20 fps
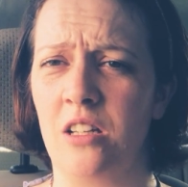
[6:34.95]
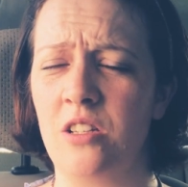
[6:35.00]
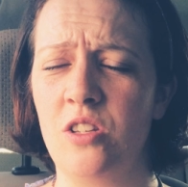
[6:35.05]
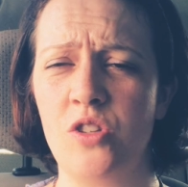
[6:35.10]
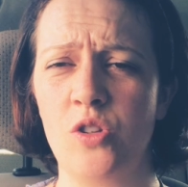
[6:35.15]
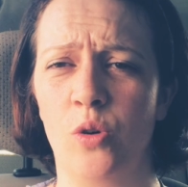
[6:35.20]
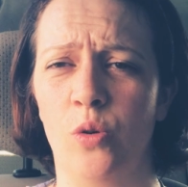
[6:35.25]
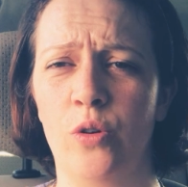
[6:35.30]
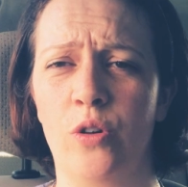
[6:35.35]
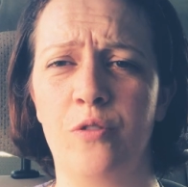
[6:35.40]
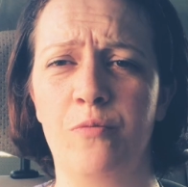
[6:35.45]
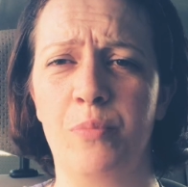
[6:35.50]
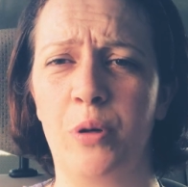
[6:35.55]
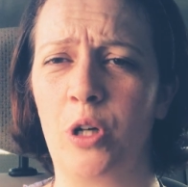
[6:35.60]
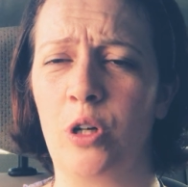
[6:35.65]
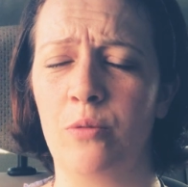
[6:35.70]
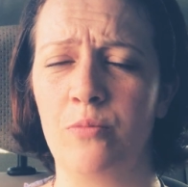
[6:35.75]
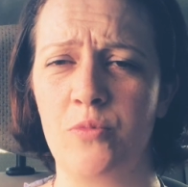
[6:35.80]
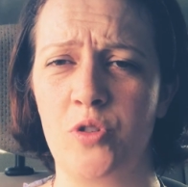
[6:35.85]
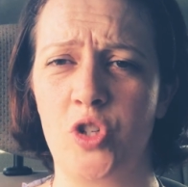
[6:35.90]
He sort of
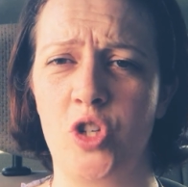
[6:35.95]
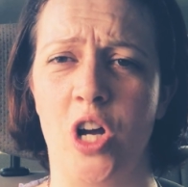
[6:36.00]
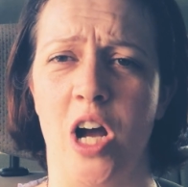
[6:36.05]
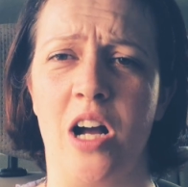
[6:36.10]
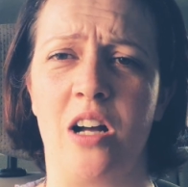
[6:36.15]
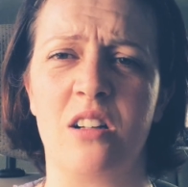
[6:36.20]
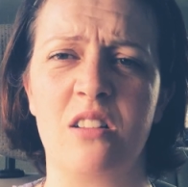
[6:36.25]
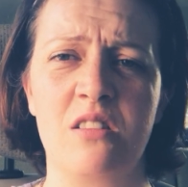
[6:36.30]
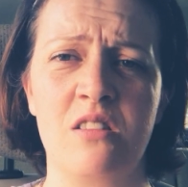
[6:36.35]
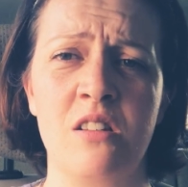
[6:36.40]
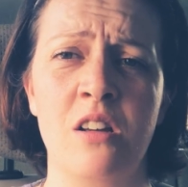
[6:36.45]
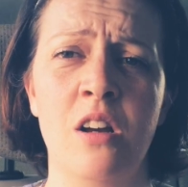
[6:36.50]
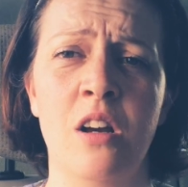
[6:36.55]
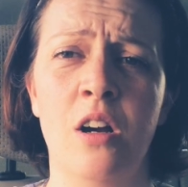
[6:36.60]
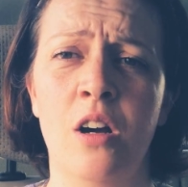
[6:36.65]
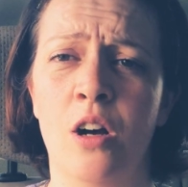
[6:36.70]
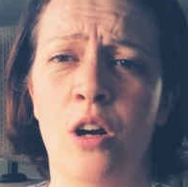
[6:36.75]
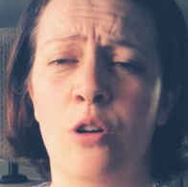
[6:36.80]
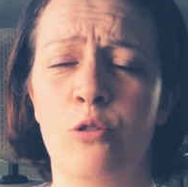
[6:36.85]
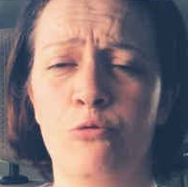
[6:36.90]
becomes Jack's
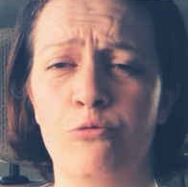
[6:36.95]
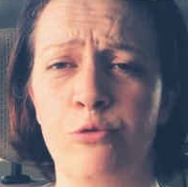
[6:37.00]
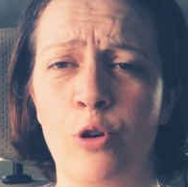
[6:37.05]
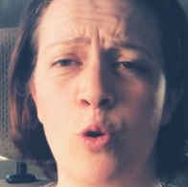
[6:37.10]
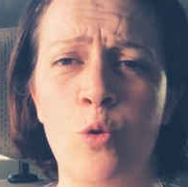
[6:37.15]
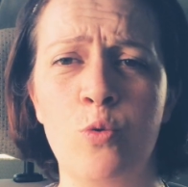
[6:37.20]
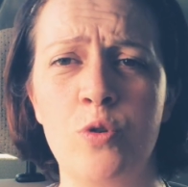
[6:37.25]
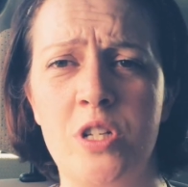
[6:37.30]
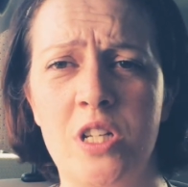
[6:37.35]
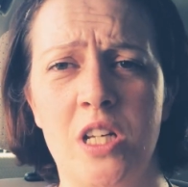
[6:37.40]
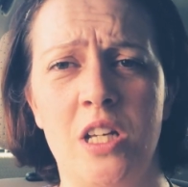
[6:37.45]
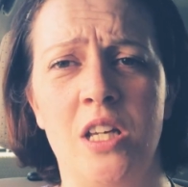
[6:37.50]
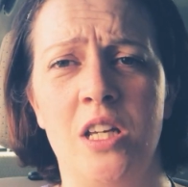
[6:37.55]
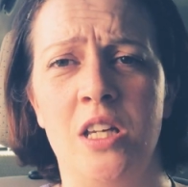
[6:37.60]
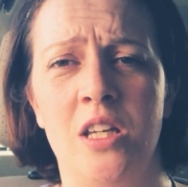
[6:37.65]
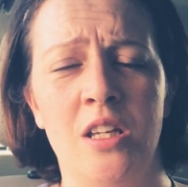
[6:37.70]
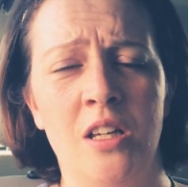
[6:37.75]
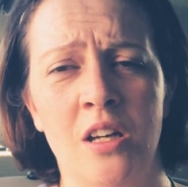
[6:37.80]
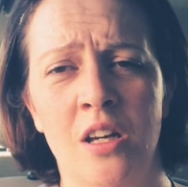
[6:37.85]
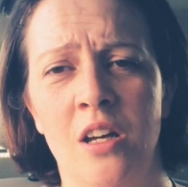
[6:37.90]

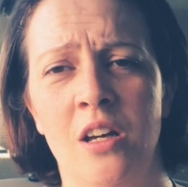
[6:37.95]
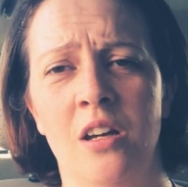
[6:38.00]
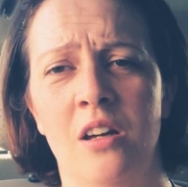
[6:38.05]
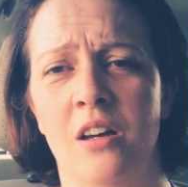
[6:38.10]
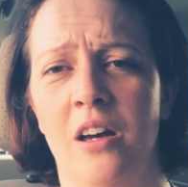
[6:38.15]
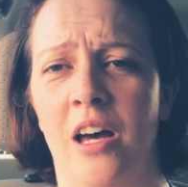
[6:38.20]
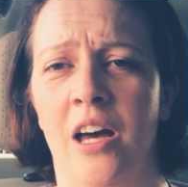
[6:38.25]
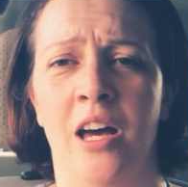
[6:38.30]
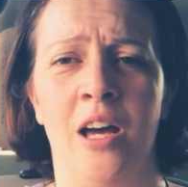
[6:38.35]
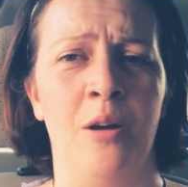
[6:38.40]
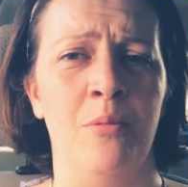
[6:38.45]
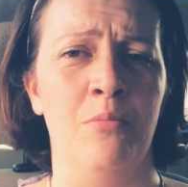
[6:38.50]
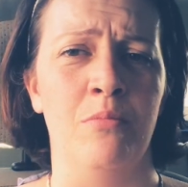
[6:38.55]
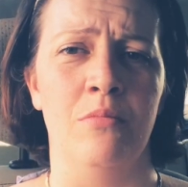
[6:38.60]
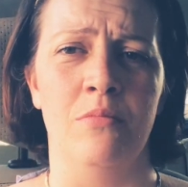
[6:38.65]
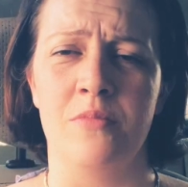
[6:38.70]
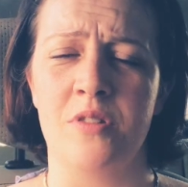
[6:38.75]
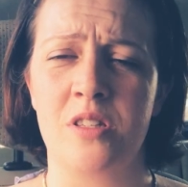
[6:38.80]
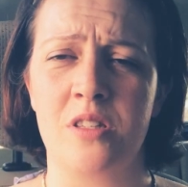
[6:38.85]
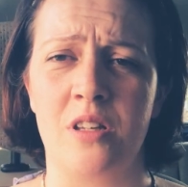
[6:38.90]
roadie,
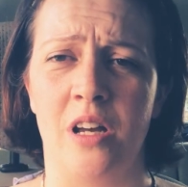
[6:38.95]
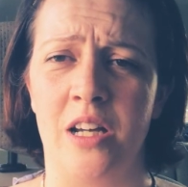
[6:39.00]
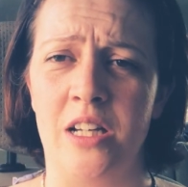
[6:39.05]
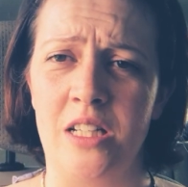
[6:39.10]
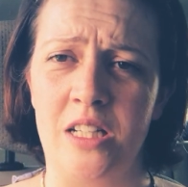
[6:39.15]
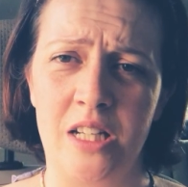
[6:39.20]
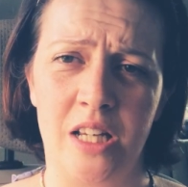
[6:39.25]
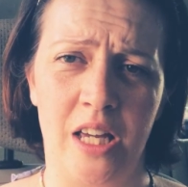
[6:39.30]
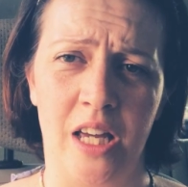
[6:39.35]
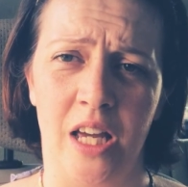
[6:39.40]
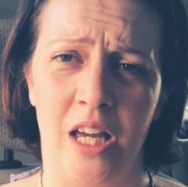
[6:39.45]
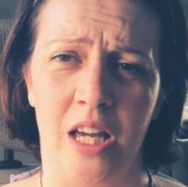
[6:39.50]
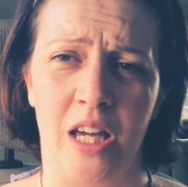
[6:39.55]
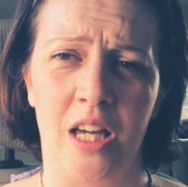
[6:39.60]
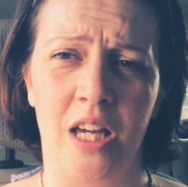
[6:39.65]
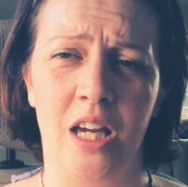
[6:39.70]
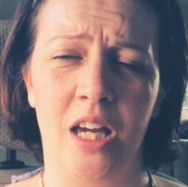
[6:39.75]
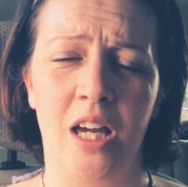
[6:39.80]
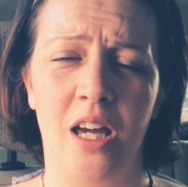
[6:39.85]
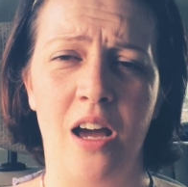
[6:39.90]

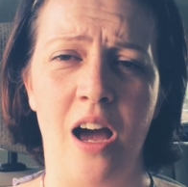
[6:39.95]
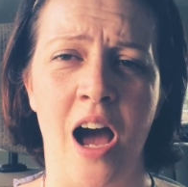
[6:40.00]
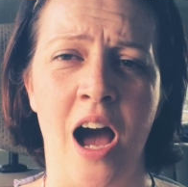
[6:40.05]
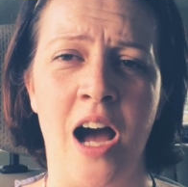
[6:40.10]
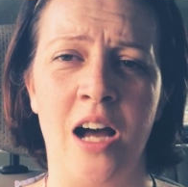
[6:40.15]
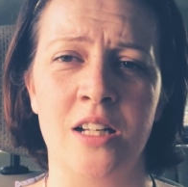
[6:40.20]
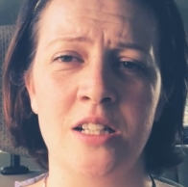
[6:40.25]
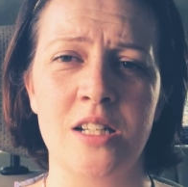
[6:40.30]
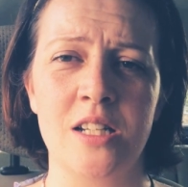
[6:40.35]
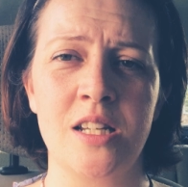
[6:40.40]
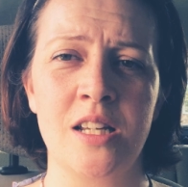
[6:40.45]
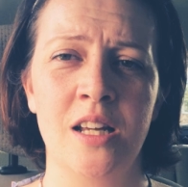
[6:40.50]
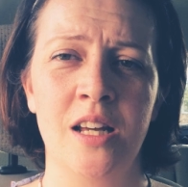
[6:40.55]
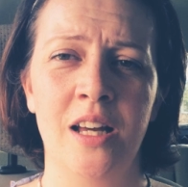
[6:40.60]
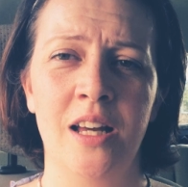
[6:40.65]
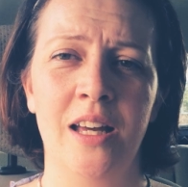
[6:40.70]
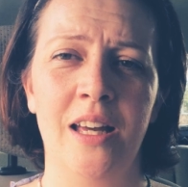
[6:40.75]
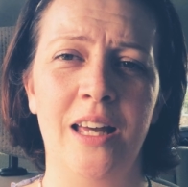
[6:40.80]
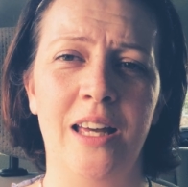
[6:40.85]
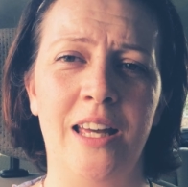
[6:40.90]
sidekick, and
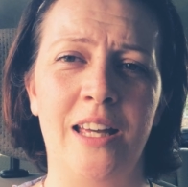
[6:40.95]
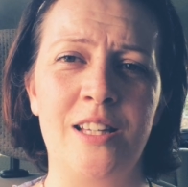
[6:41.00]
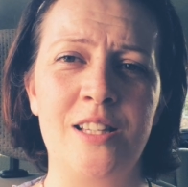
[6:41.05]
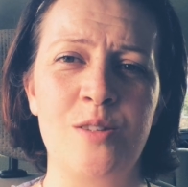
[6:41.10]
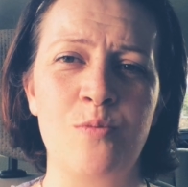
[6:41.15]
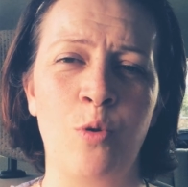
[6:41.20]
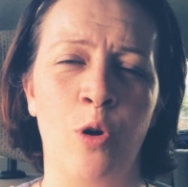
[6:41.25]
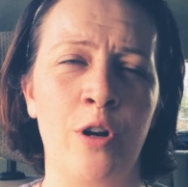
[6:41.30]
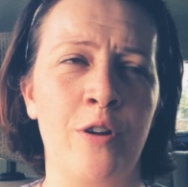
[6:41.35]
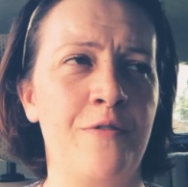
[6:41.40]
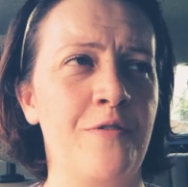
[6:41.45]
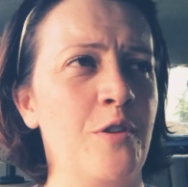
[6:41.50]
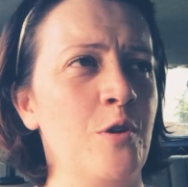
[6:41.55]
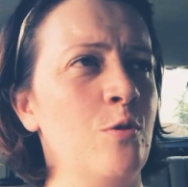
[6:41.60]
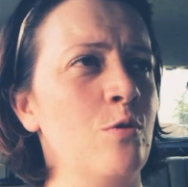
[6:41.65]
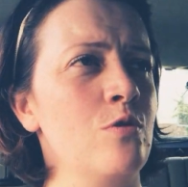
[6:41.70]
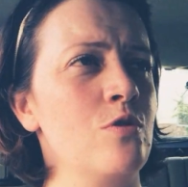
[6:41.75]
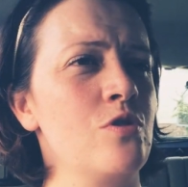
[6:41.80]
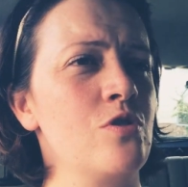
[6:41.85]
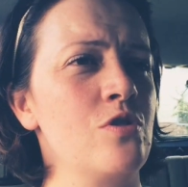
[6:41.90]
it's one of
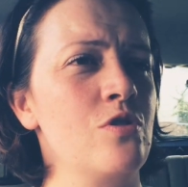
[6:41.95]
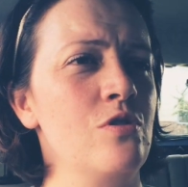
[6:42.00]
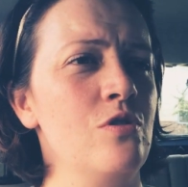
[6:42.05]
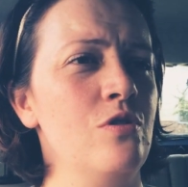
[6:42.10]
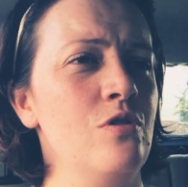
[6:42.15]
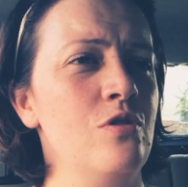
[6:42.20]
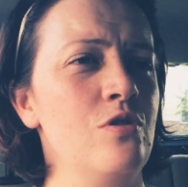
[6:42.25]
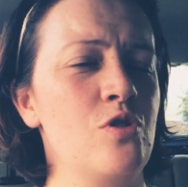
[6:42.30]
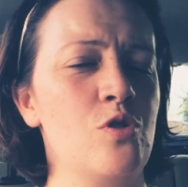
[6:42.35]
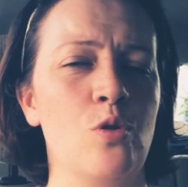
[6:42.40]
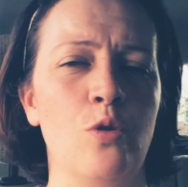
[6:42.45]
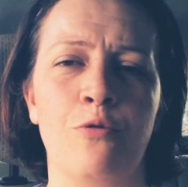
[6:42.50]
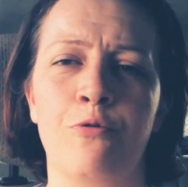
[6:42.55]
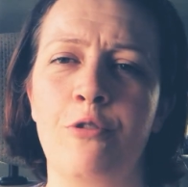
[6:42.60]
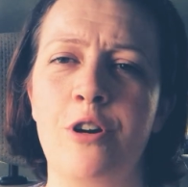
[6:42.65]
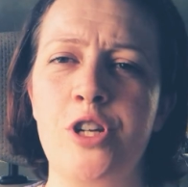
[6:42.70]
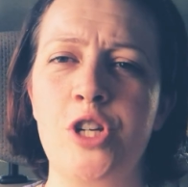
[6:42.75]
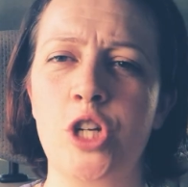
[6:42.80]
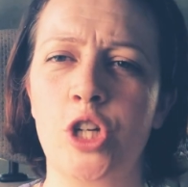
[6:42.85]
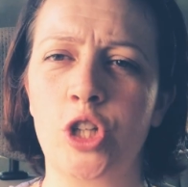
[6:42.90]
those sort of
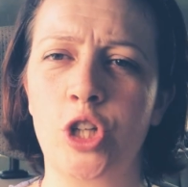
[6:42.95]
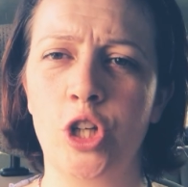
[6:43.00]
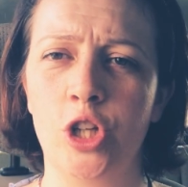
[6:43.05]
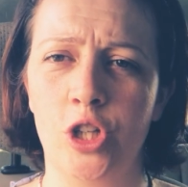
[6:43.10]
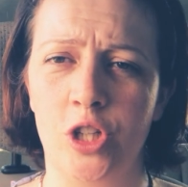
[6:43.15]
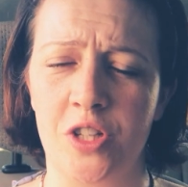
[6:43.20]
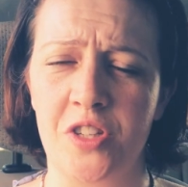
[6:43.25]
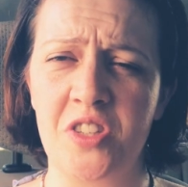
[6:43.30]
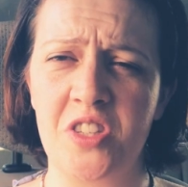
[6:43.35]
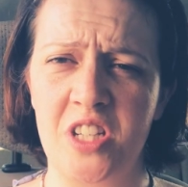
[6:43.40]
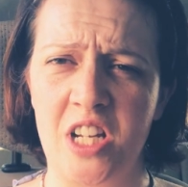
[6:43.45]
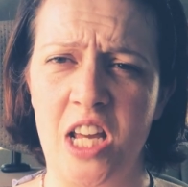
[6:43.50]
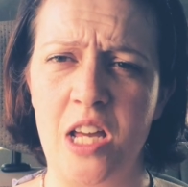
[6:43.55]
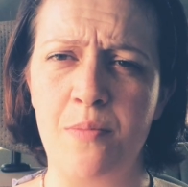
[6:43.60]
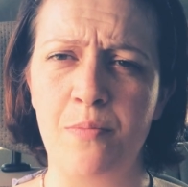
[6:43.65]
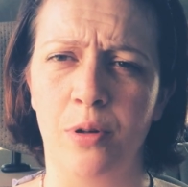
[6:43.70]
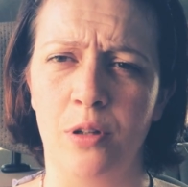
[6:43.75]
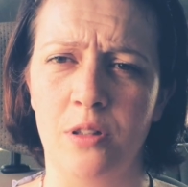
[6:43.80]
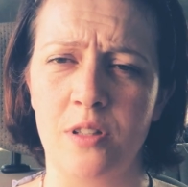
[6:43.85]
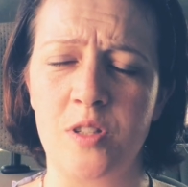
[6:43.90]
Richard Curtis
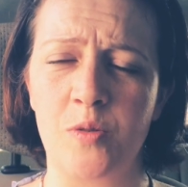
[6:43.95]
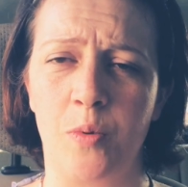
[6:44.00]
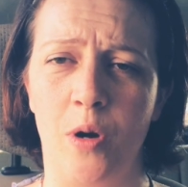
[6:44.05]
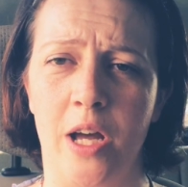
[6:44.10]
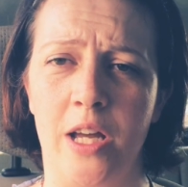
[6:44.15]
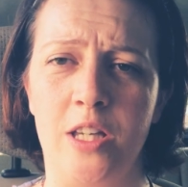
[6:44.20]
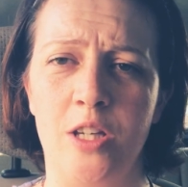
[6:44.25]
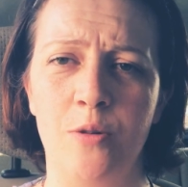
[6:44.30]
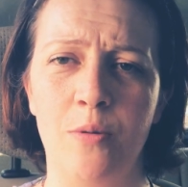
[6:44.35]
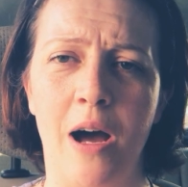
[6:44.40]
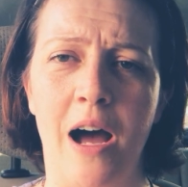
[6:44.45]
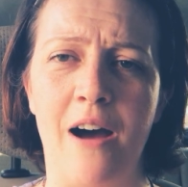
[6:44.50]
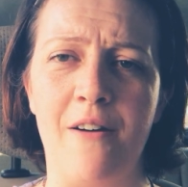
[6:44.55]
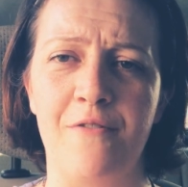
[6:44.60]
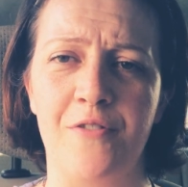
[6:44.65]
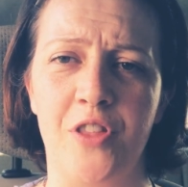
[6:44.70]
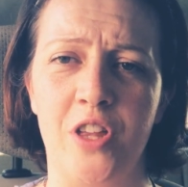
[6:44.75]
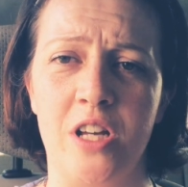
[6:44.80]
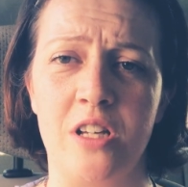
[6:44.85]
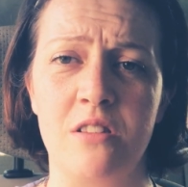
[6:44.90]
staples where you
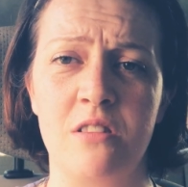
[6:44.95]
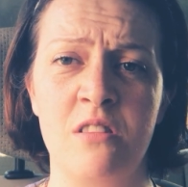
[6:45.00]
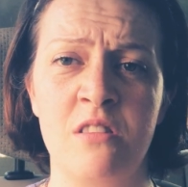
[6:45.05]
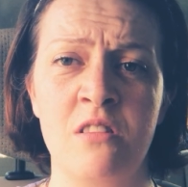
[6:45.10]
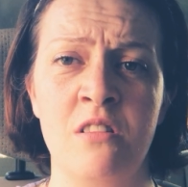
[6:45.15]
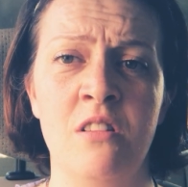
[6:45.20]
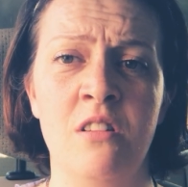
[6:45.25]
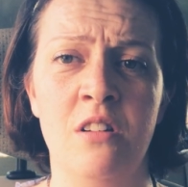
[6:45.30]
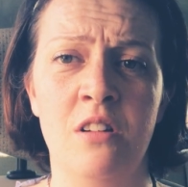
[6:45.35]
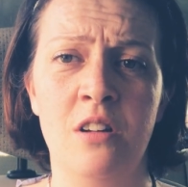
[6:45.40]
have this